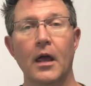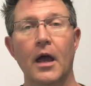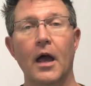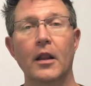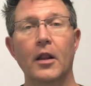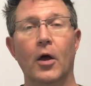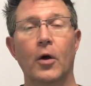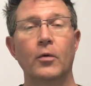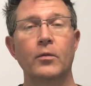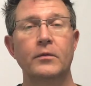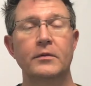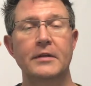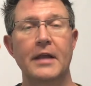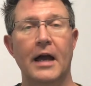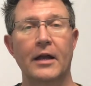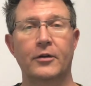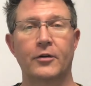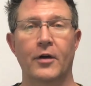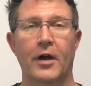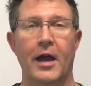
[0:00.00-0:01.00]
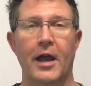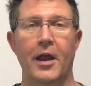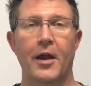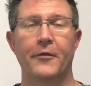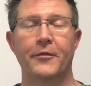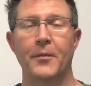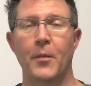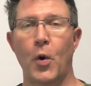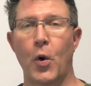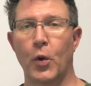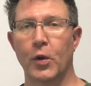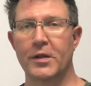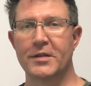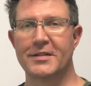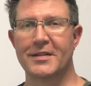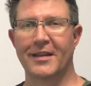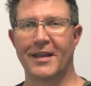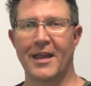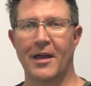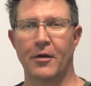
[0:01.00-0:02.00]
Hello, Dr. Heyer from
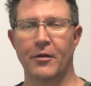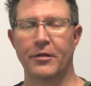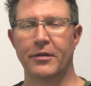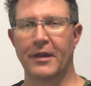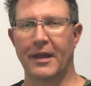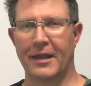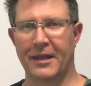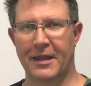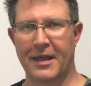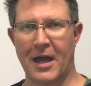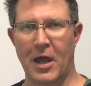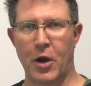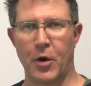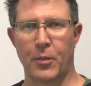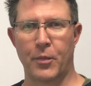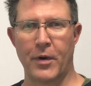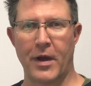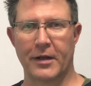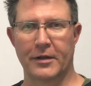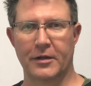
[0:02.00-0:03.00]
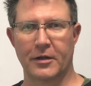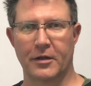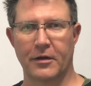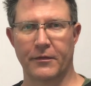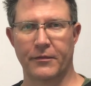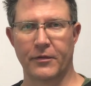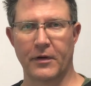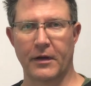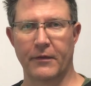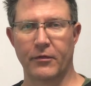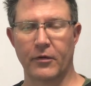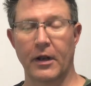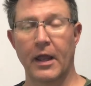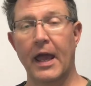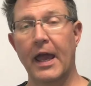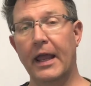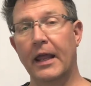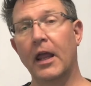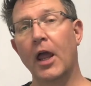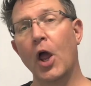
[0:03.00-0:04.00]
Holistic Health and Chiropractic of Frankfort.
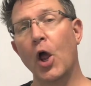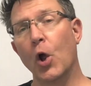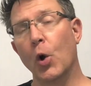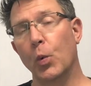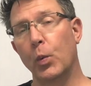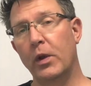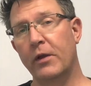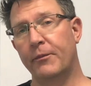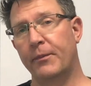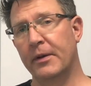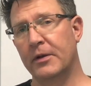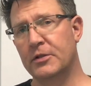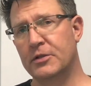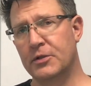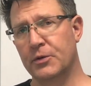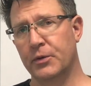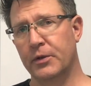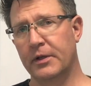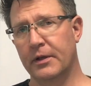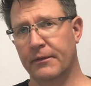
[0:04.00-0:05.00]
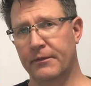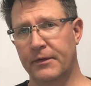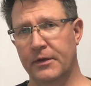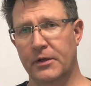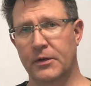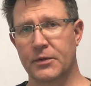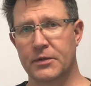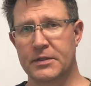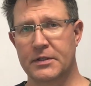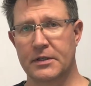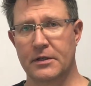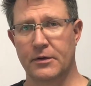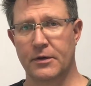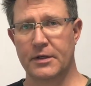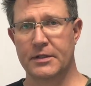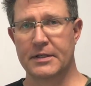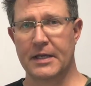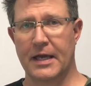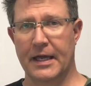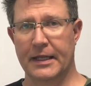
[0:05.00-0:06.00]
Hey, we've been doing a video
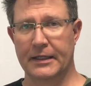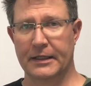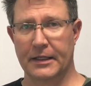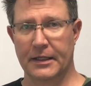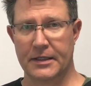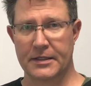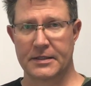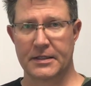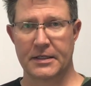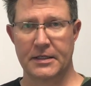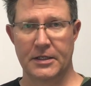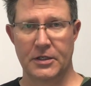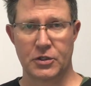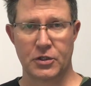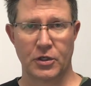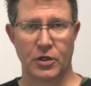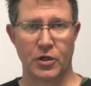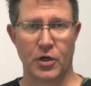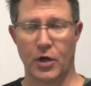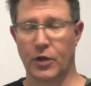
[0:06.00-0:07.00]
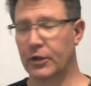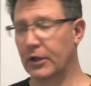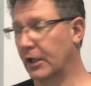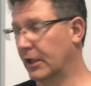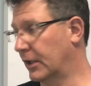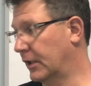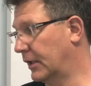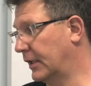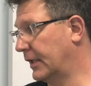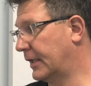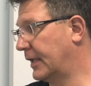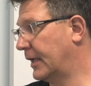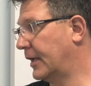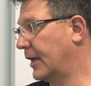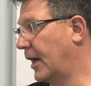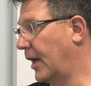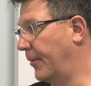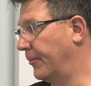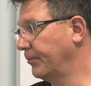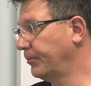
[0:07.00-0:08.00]
series on this condition called leaky
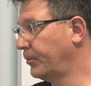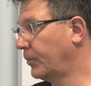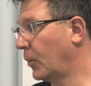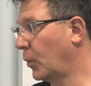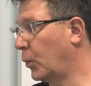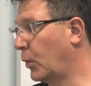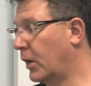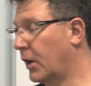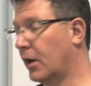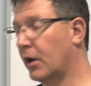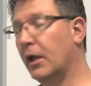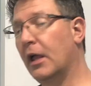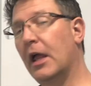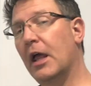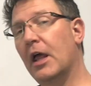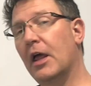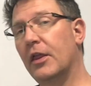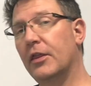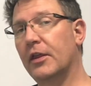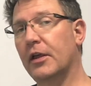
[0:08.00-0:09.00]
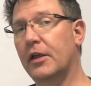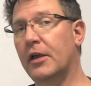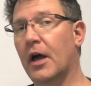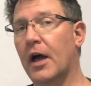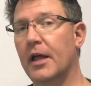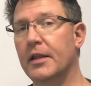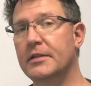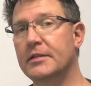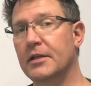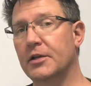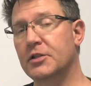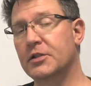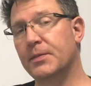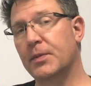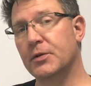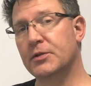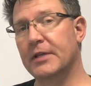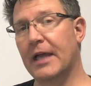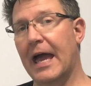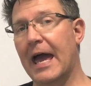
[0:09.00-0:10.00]
gut, where the guts are
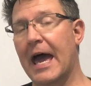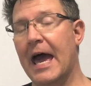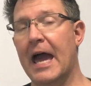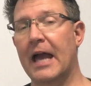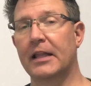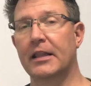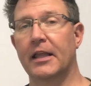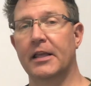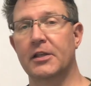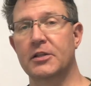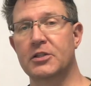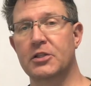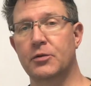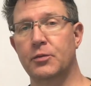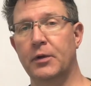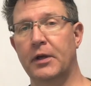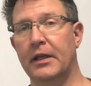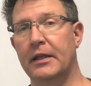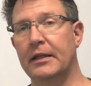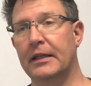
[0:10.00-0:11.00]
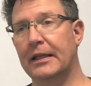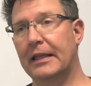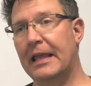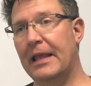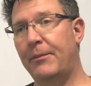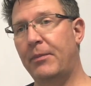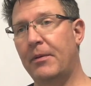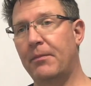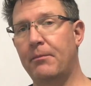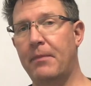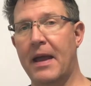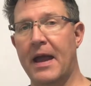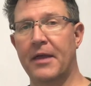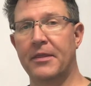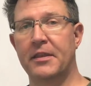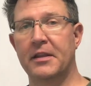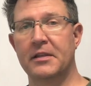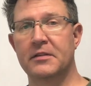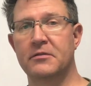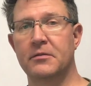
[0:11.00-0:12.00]
supposed to act like a screen, keeping
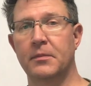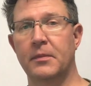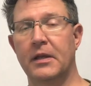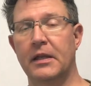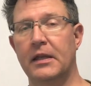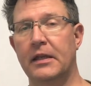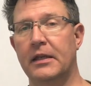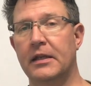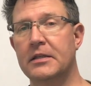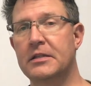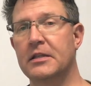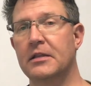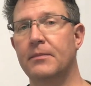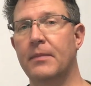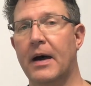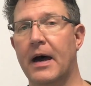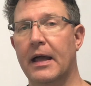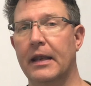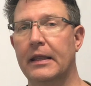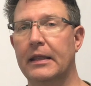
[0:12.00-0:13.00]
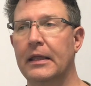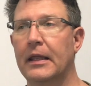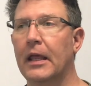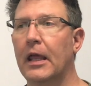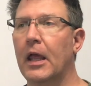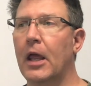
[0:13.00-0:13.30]
bad things from getting into the body,